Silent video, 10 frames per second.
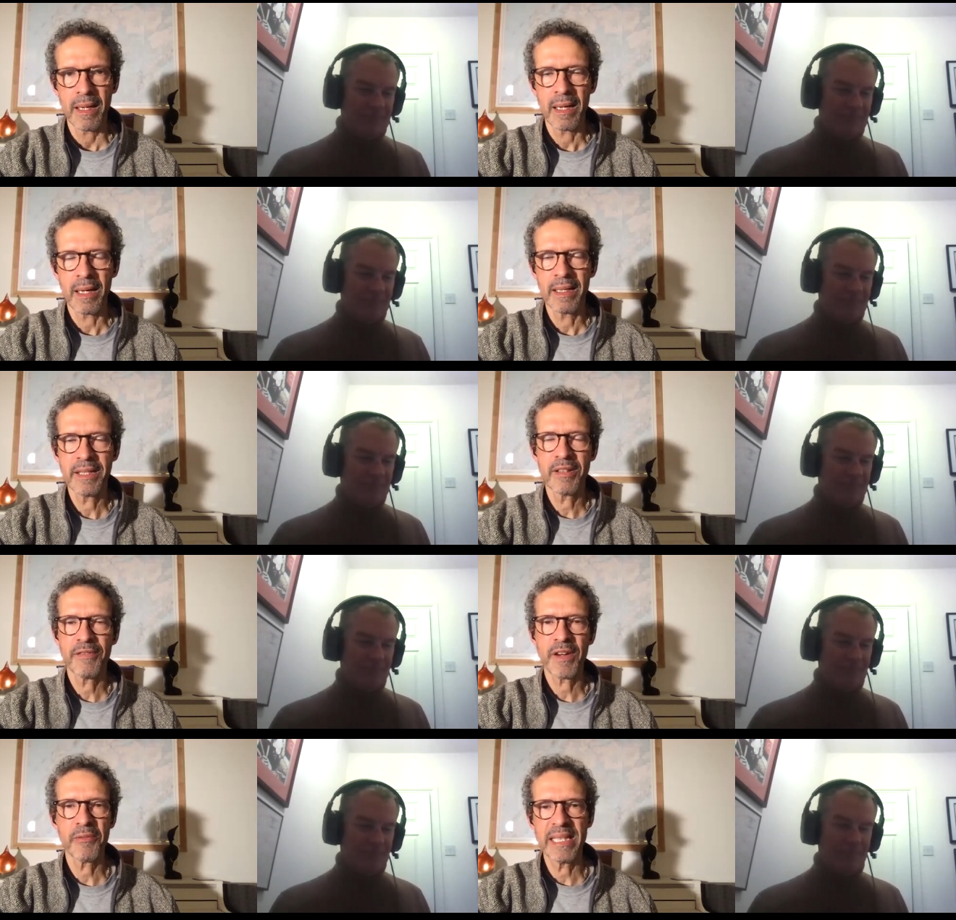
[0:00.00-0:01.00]
Speaker 1: I don't know
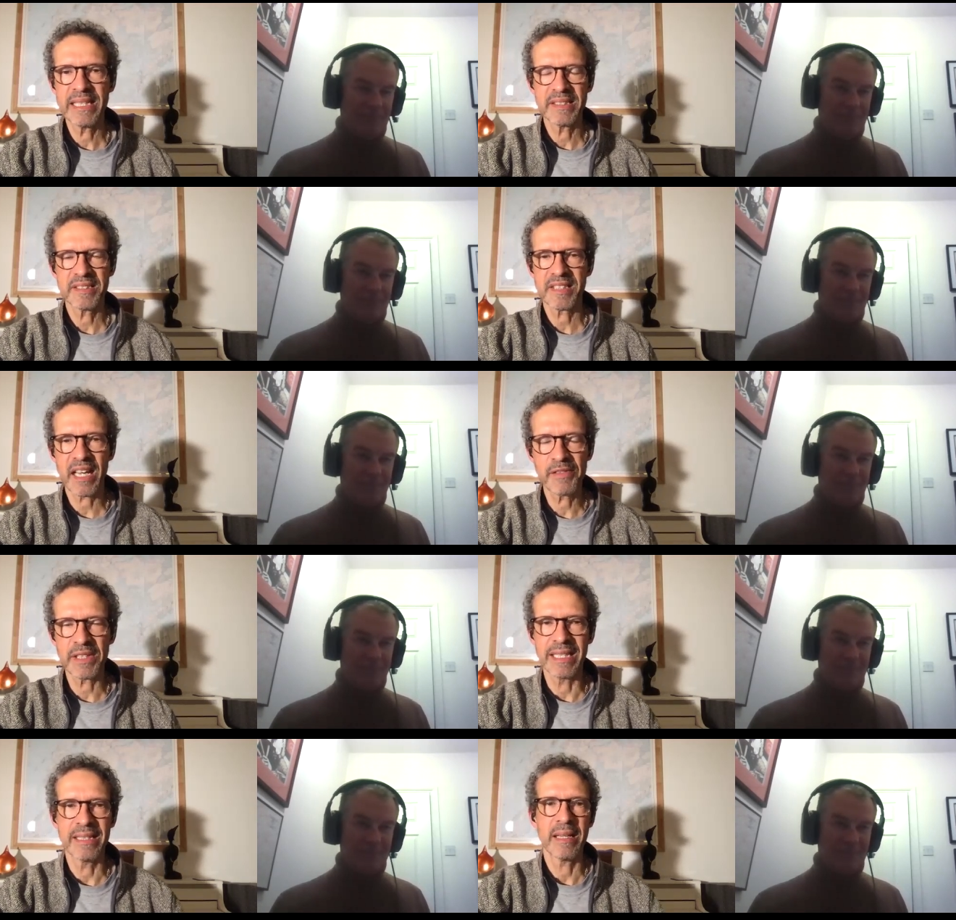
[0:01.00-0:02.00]
if I really
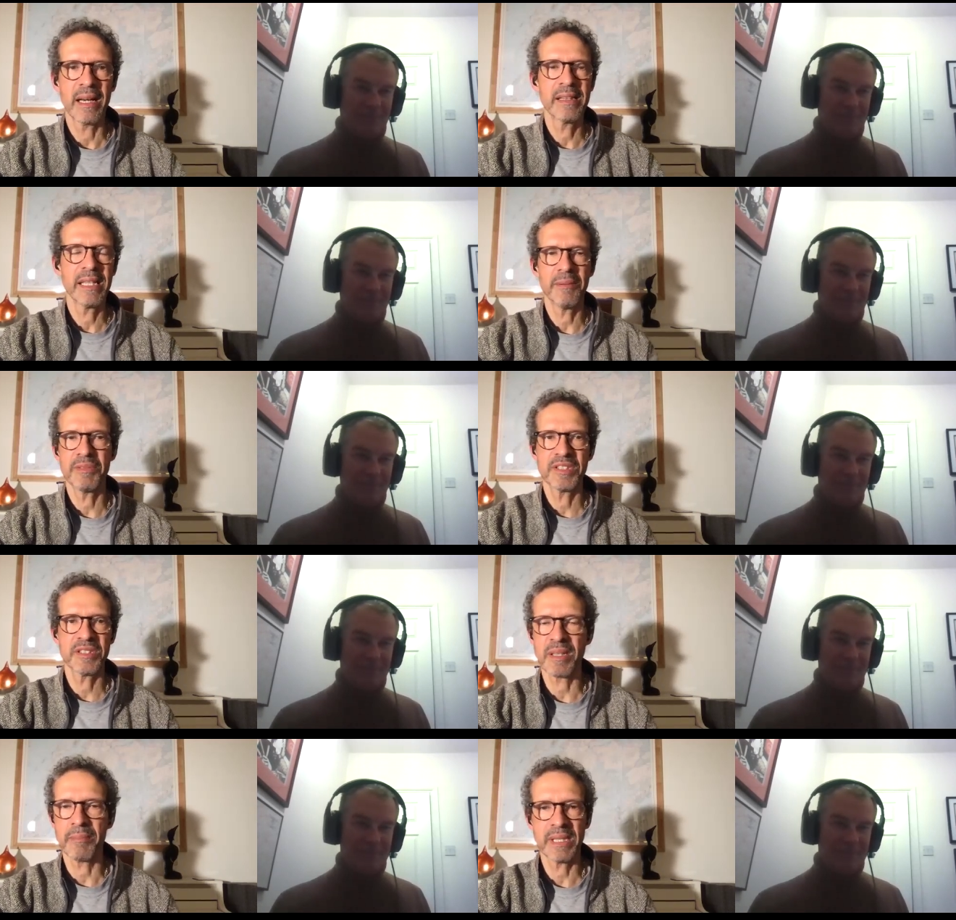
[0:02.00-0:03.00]
discovered it. I think it was
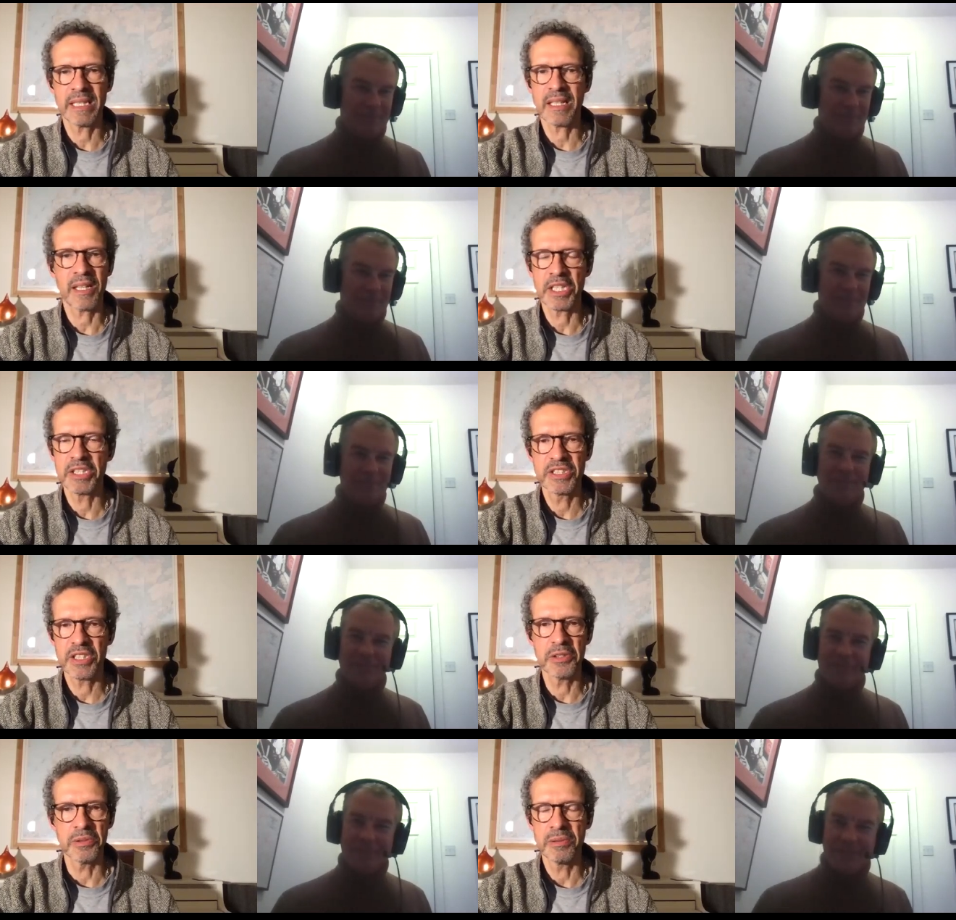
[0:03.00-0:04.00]
just something that I could
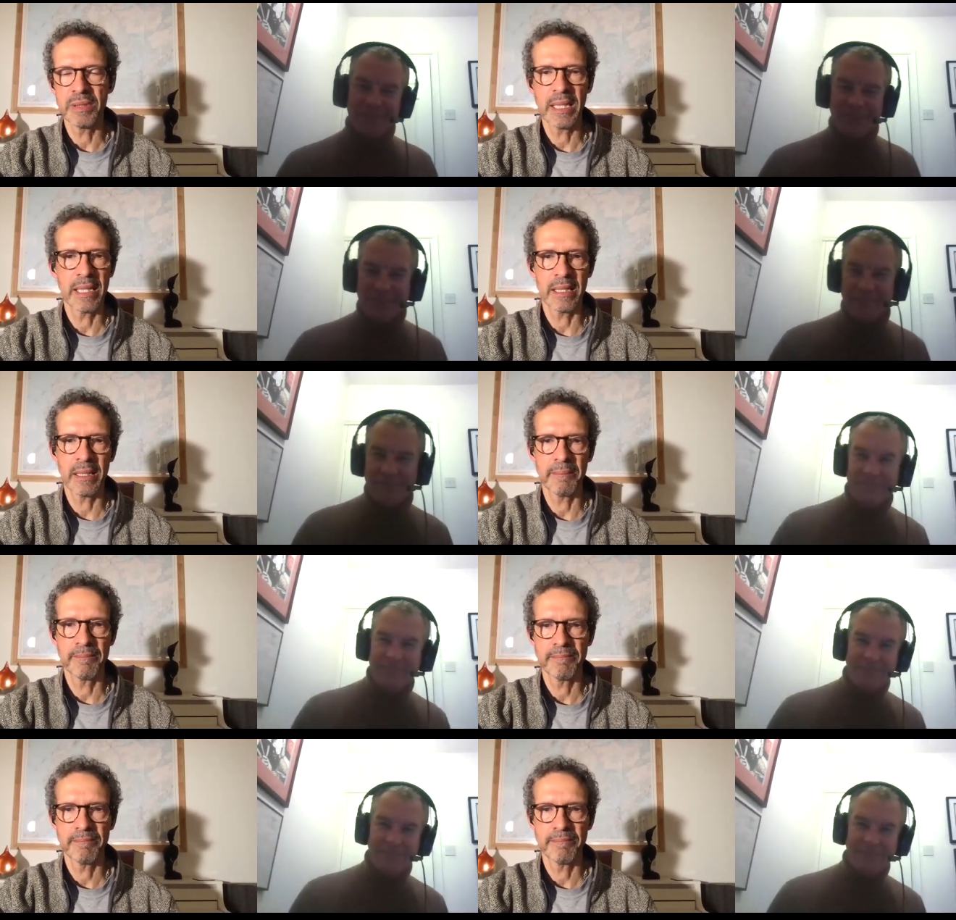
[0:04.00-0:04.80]
do. Mm-hmm. Um, mm-hmm.